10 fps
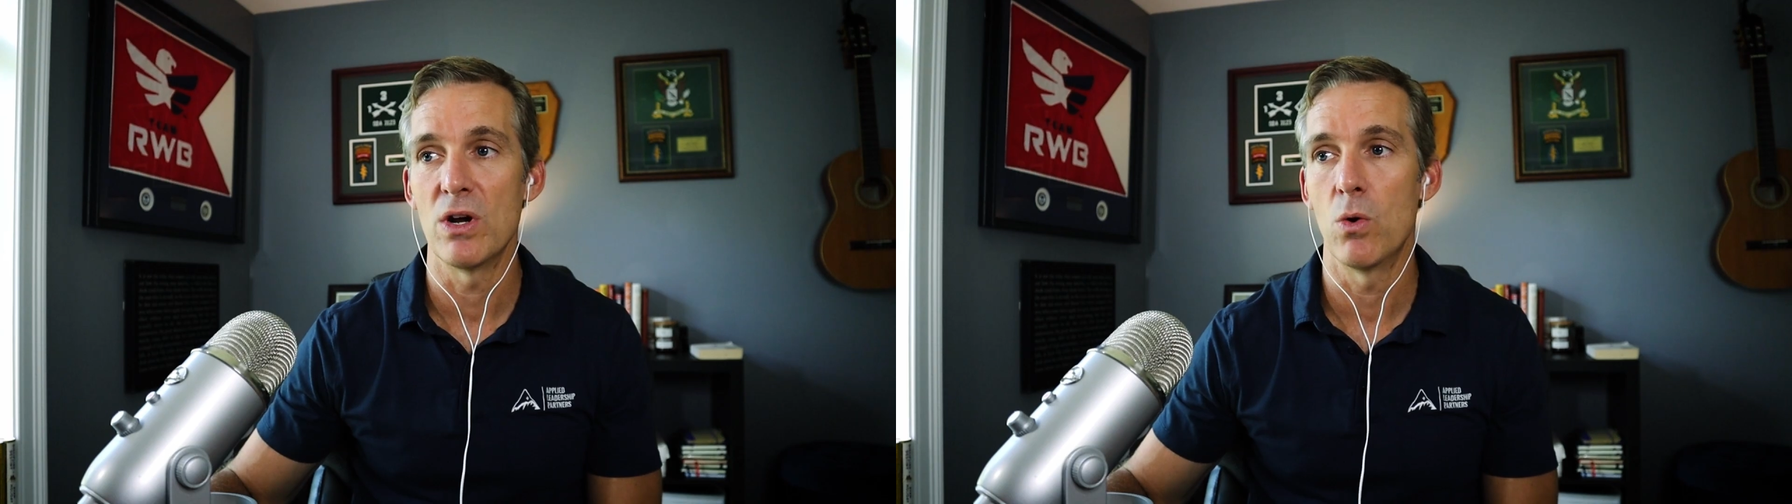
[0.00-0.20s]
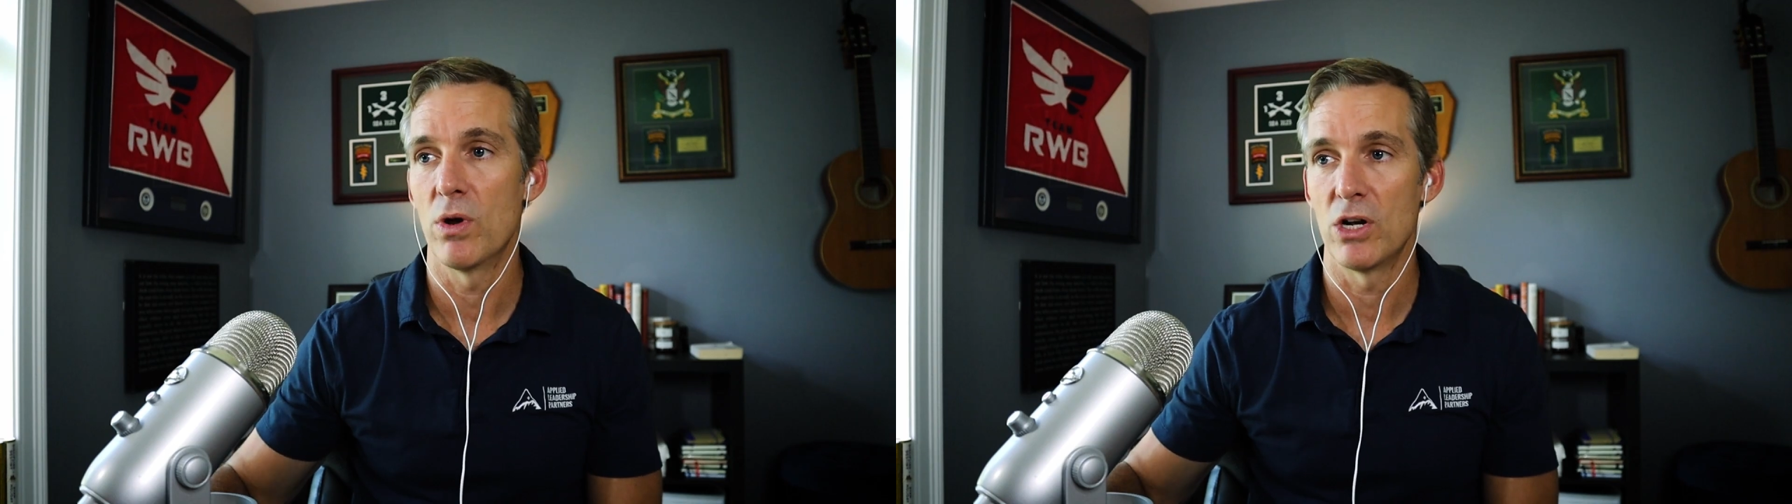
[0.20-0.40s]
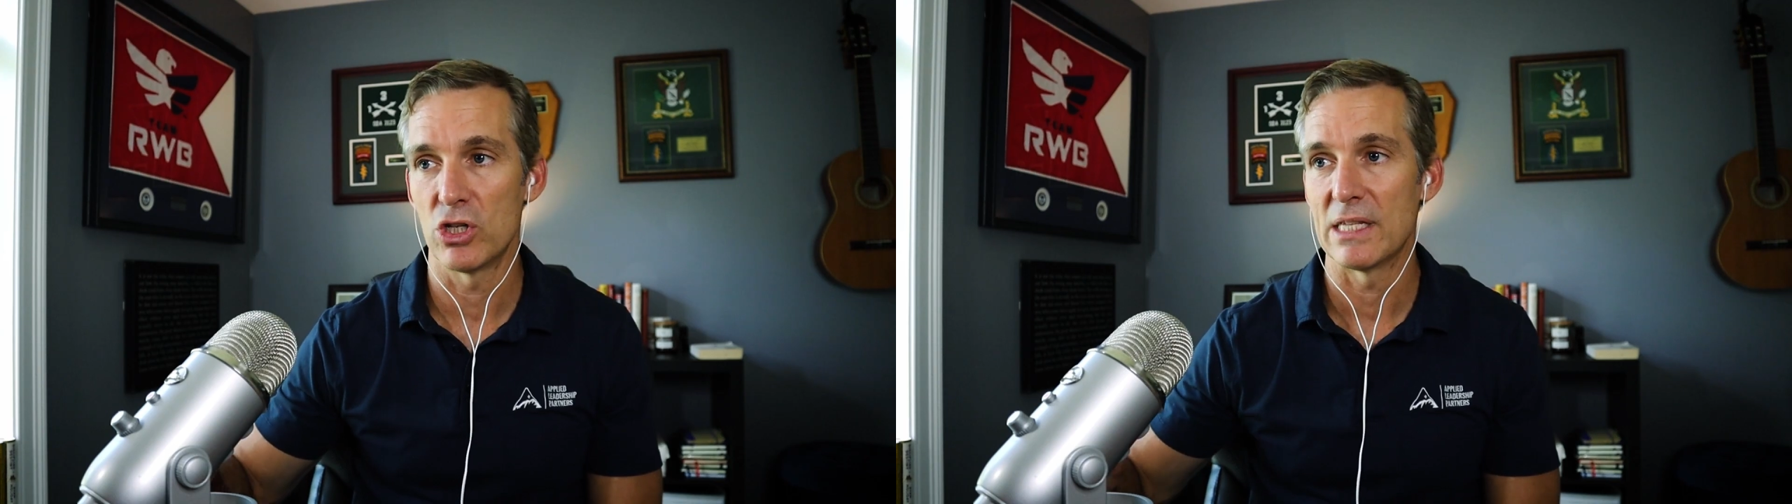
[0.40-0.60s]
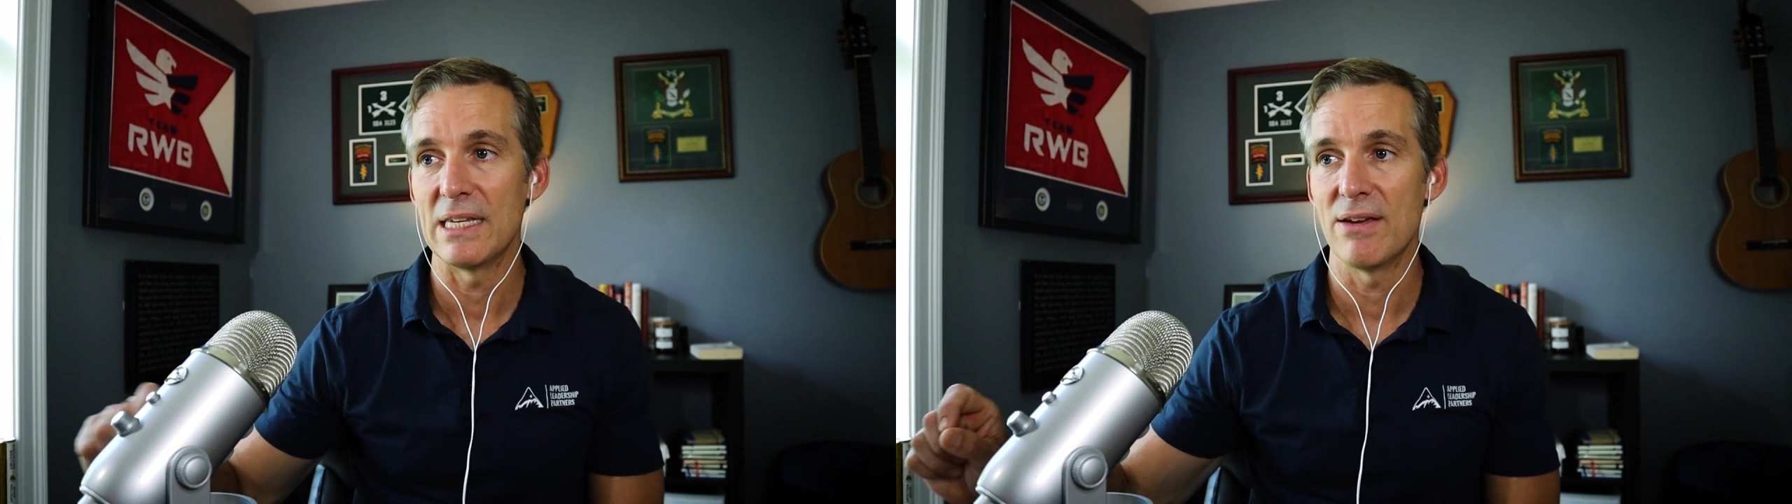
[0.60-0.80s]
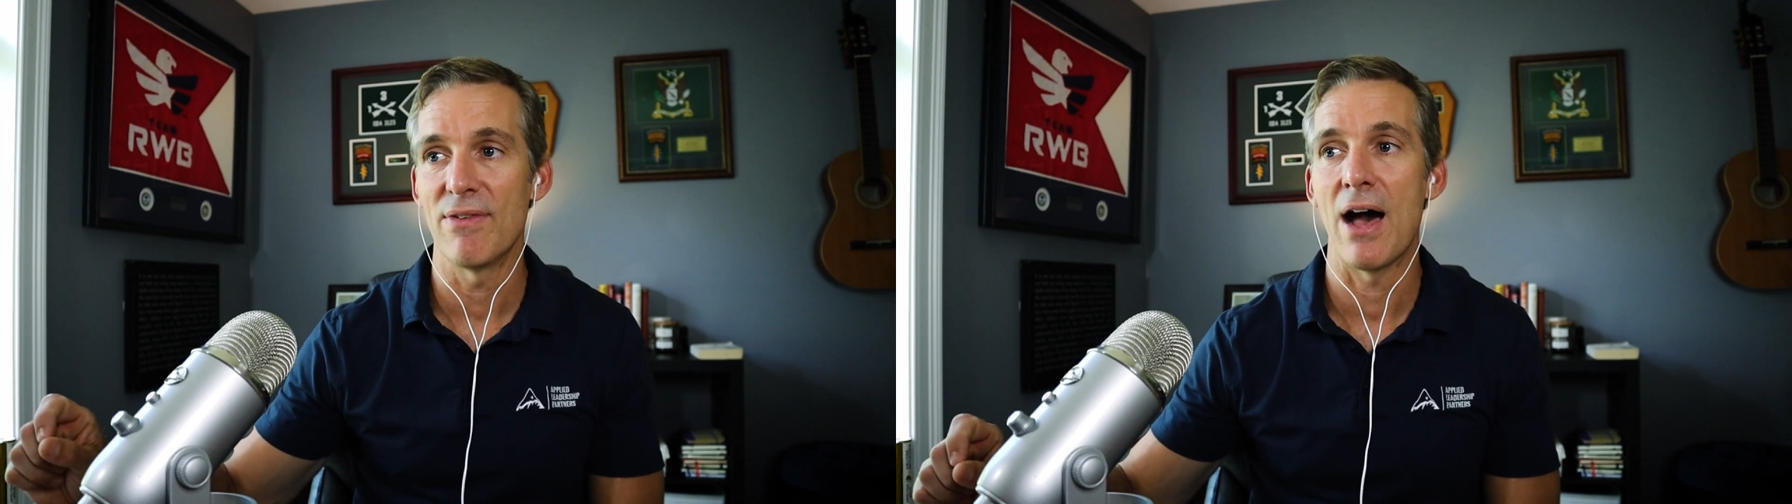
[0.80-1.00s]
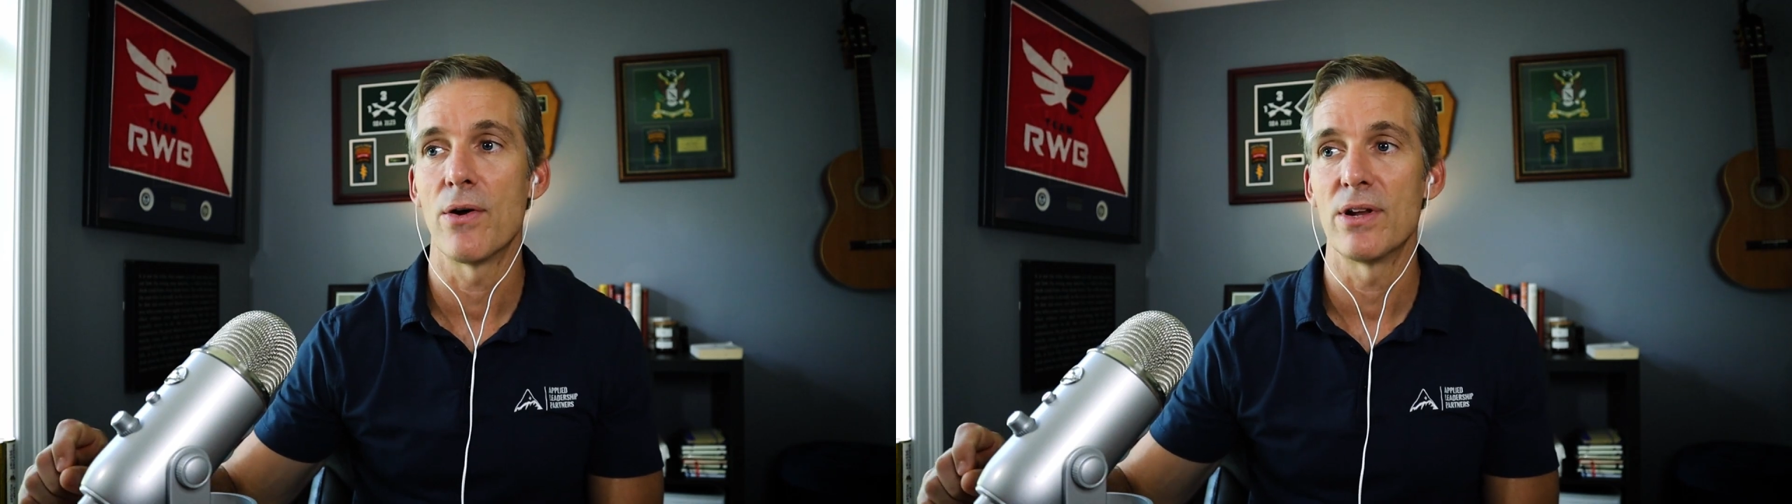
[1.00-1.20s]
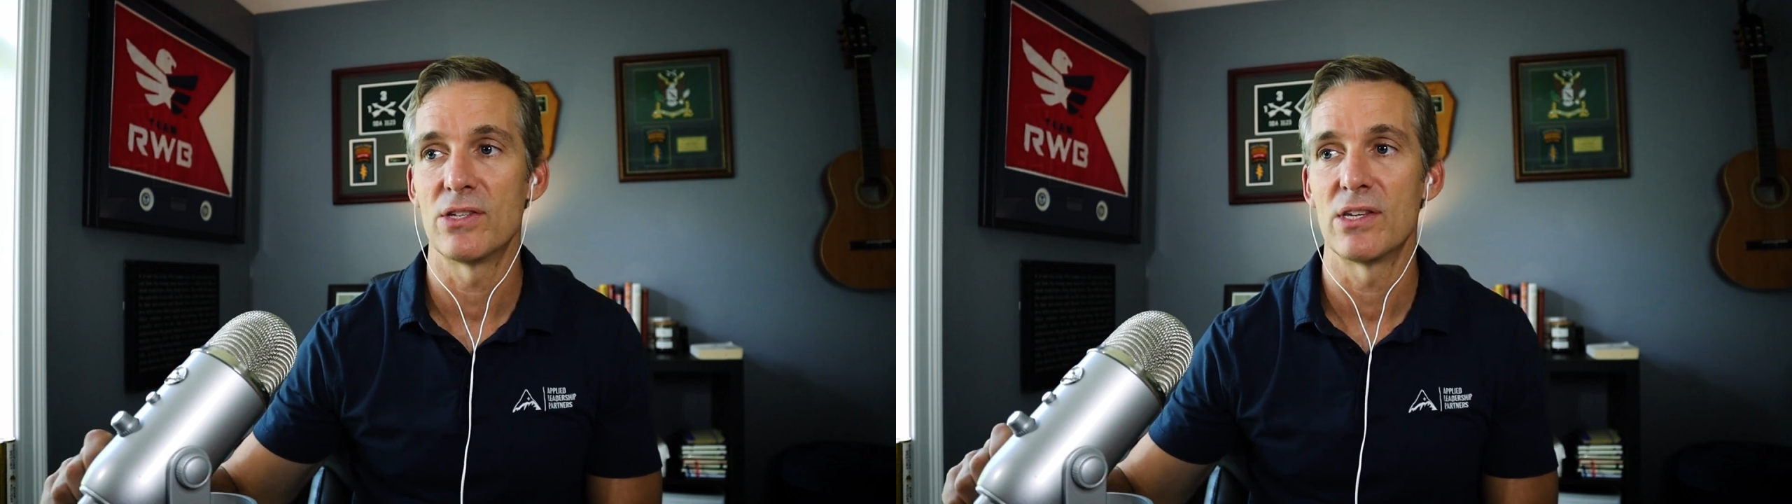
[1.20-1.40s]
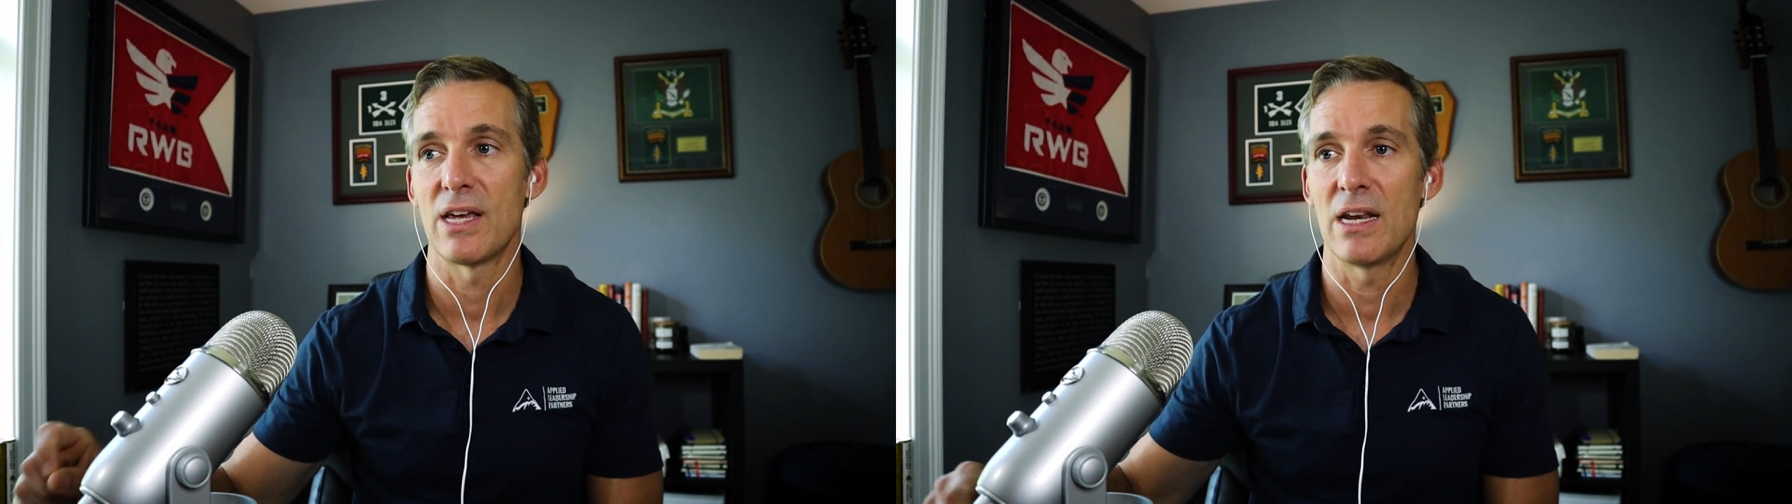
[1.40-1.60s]
don't want to just leave out, is
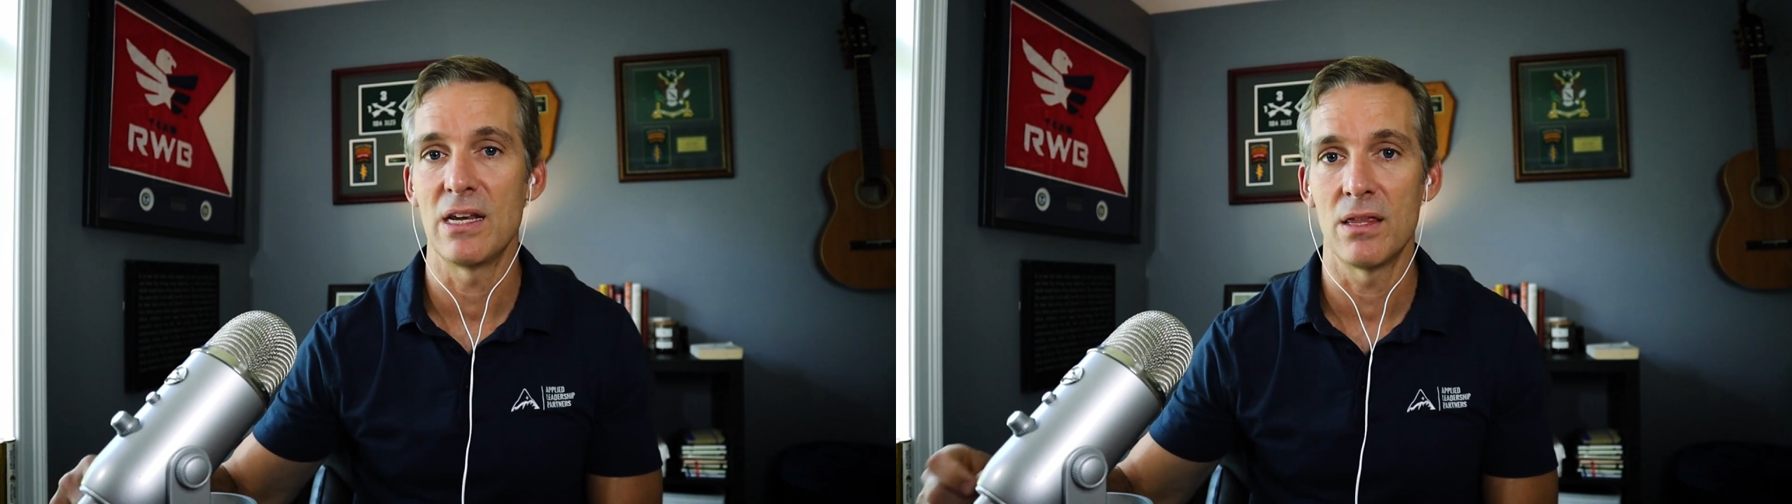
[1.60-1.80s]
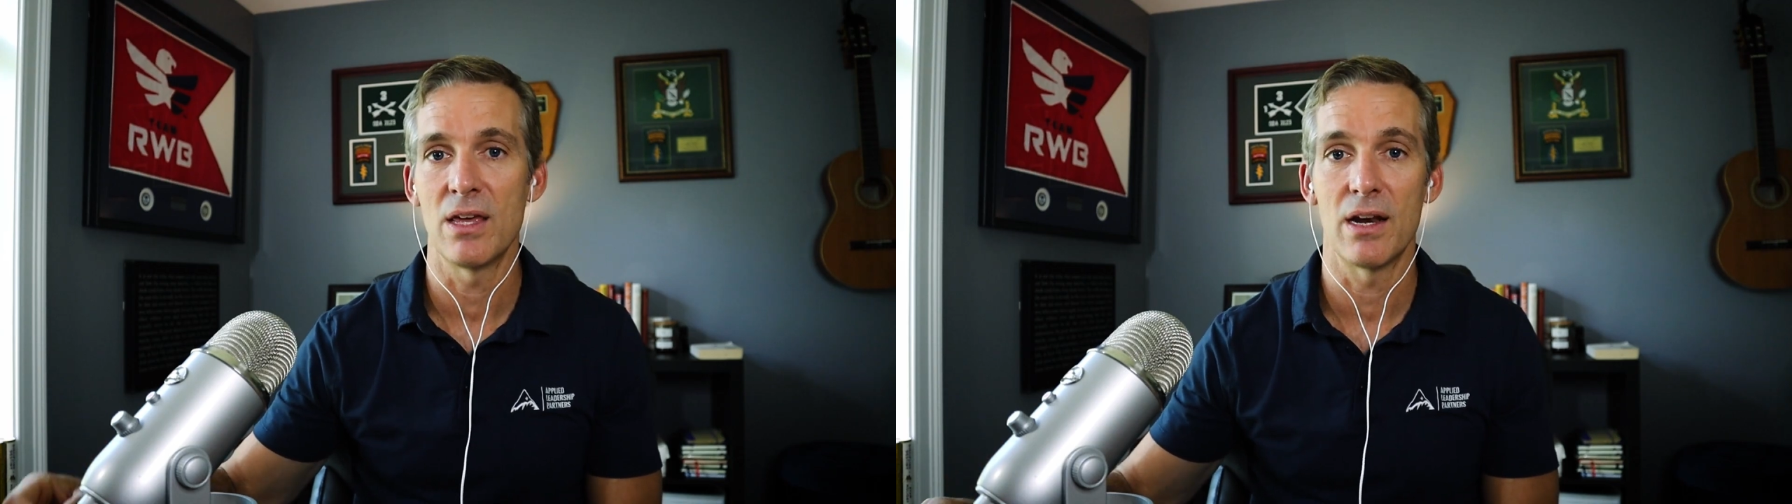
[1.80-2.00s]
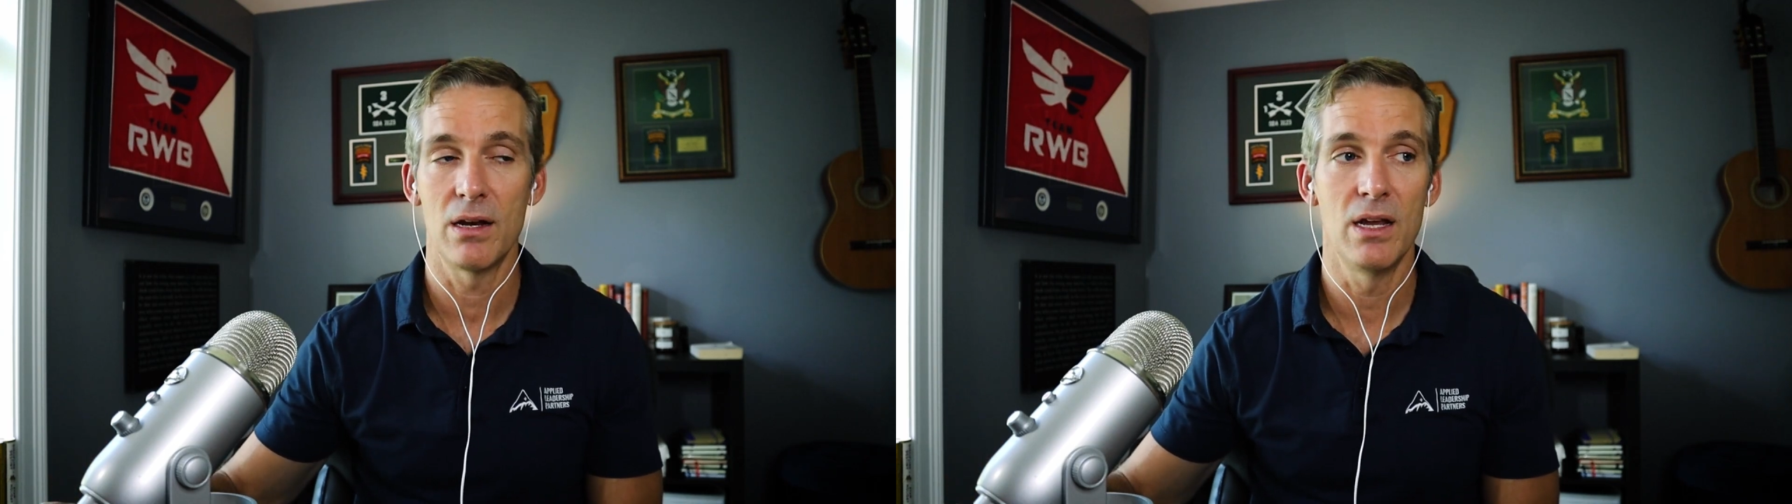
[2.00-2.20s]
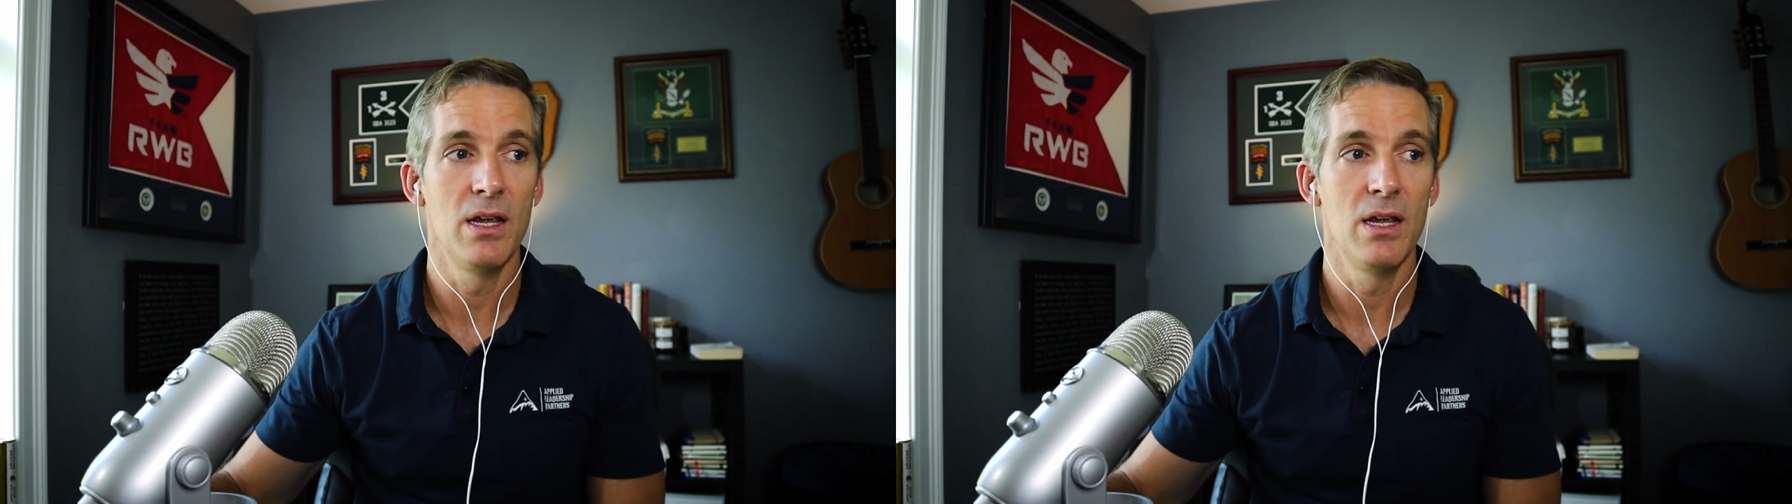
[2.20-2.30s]
this idea that,